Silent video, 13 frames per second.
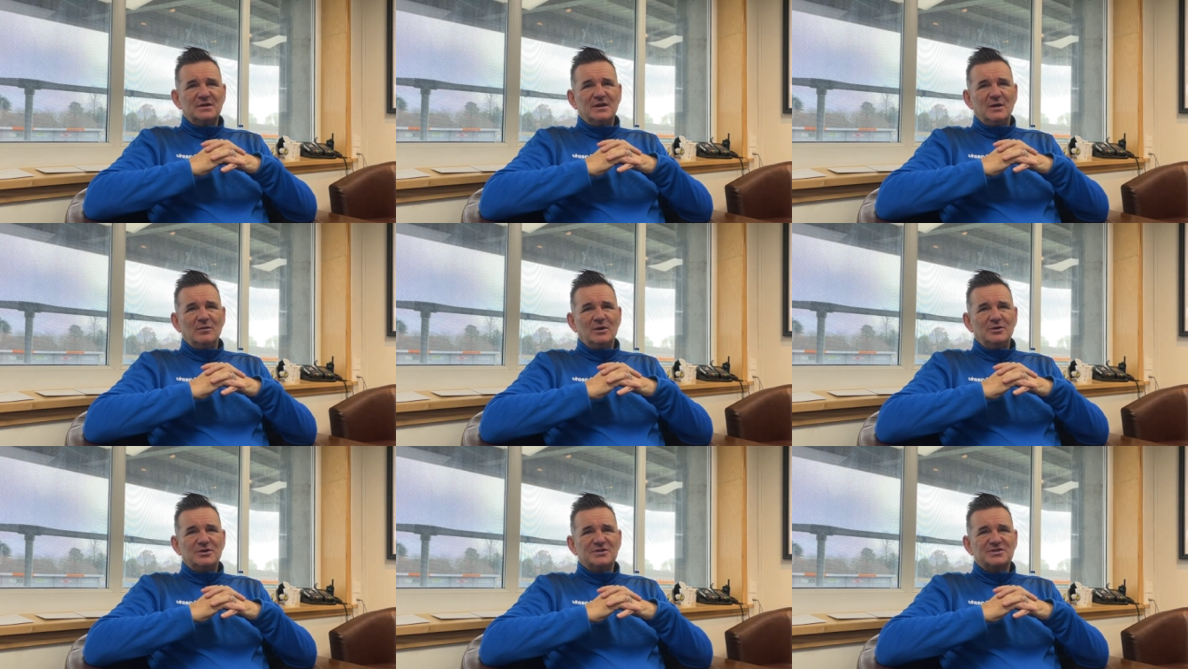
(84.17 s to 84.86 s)
You know,
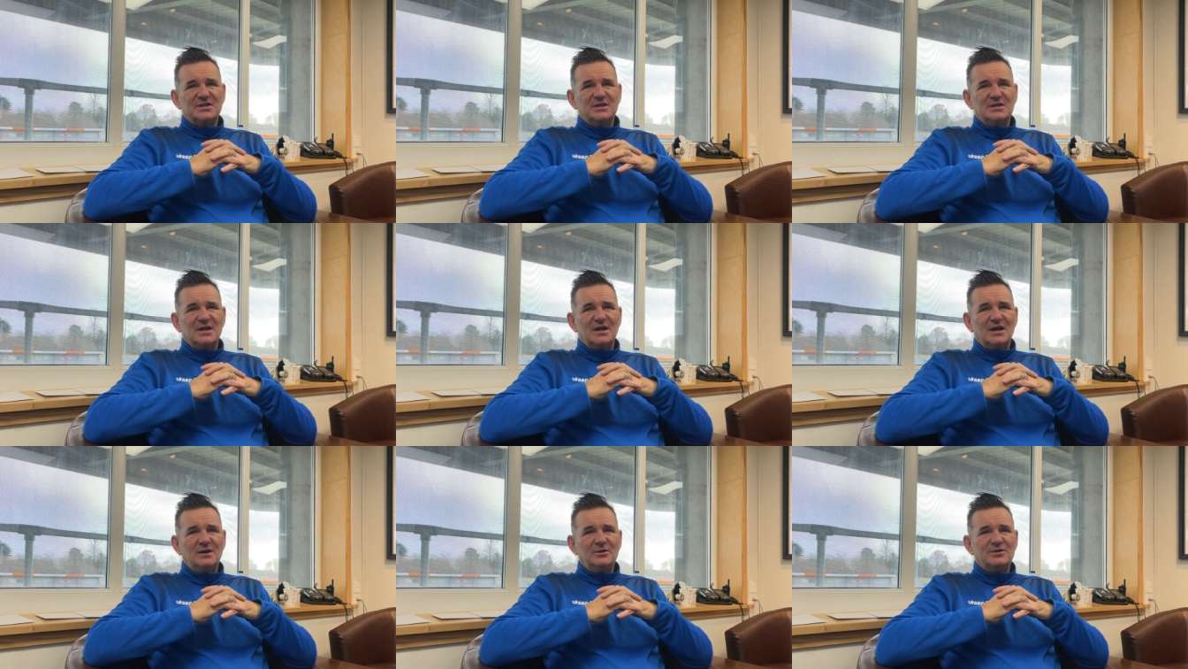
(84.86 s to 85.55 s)
Lucas and
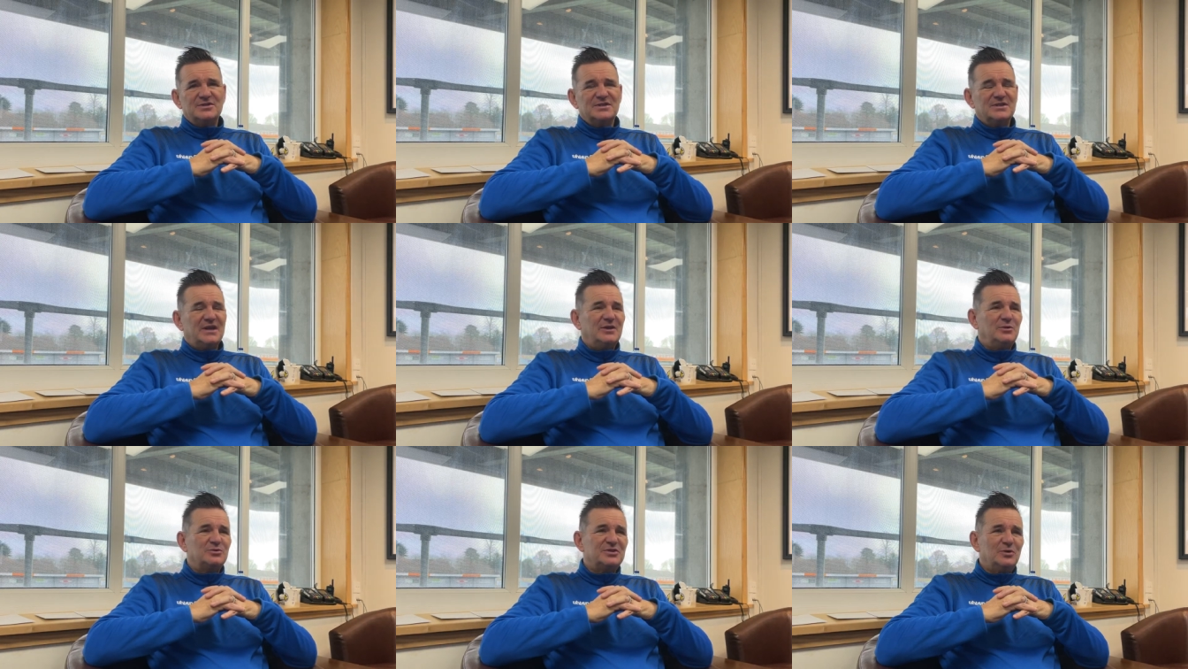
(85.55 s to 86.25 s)

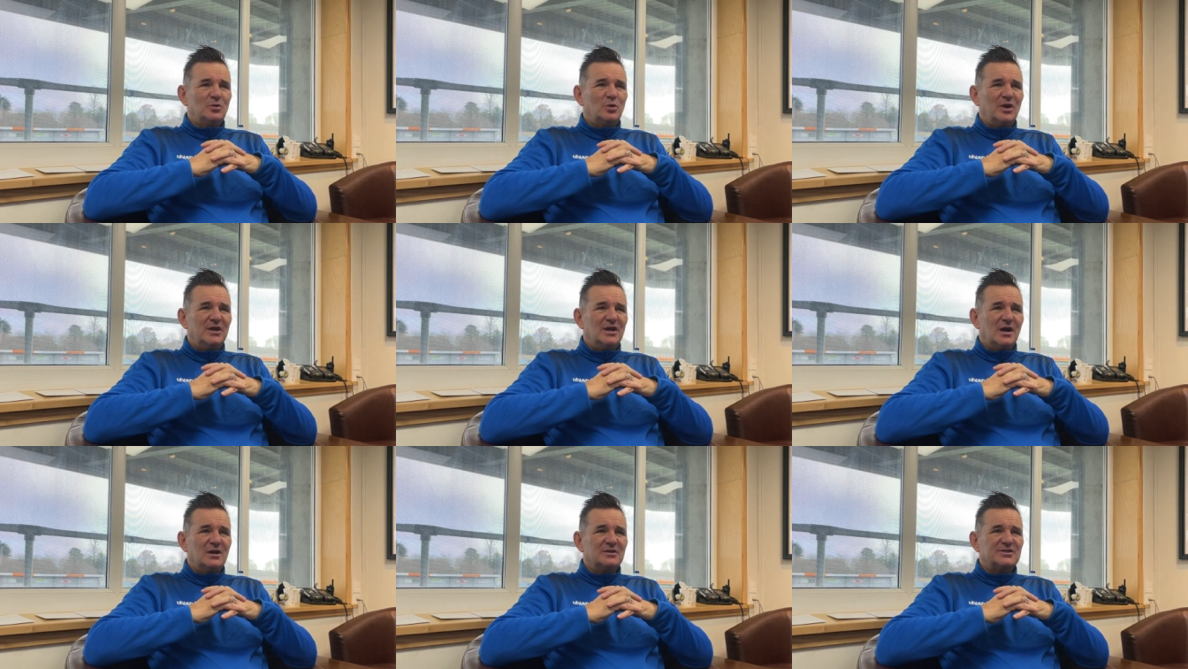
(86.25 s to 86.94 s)
Daniel still quite
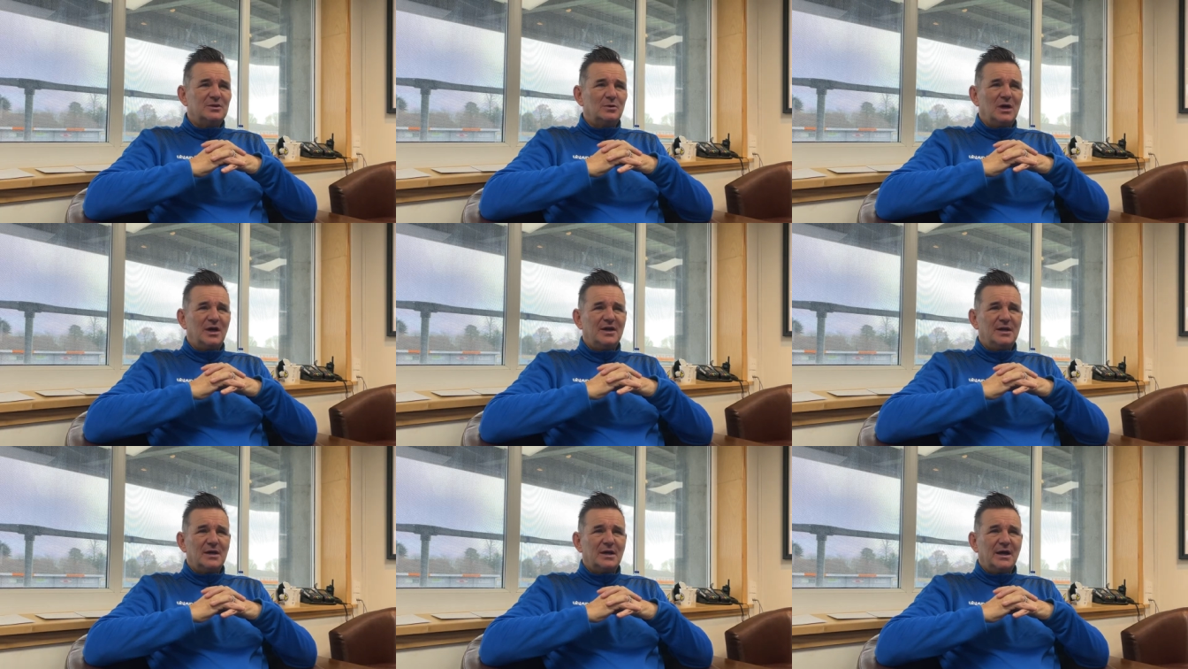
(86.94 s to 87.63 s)
young and still
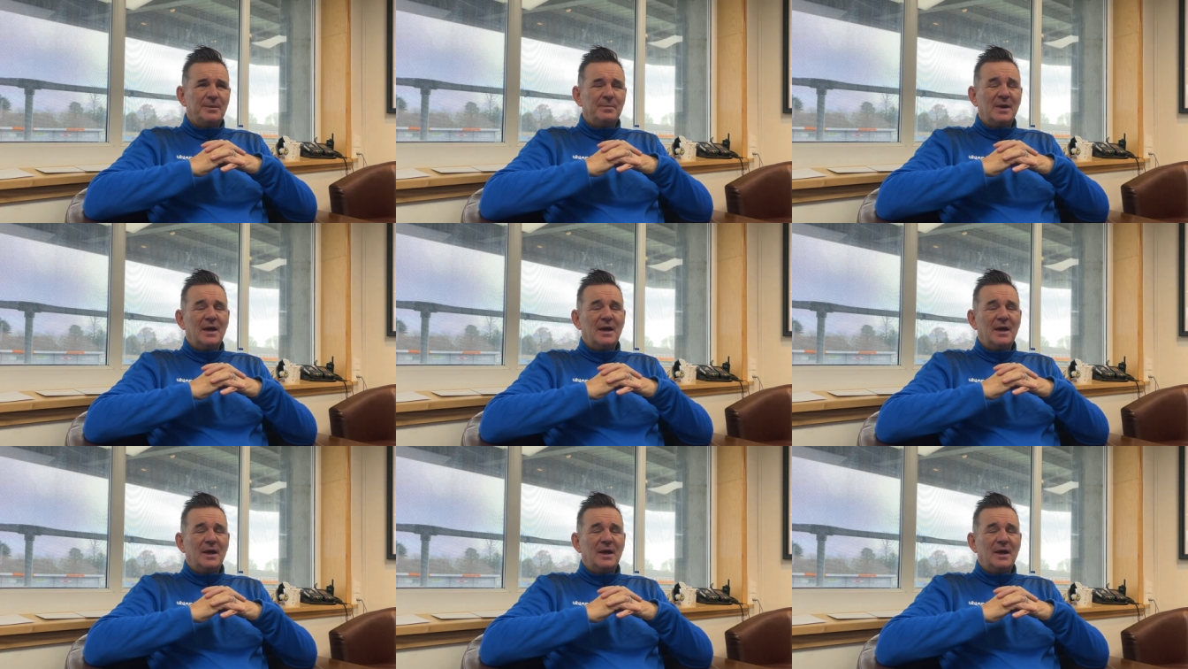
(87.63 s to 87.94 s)
learning the game.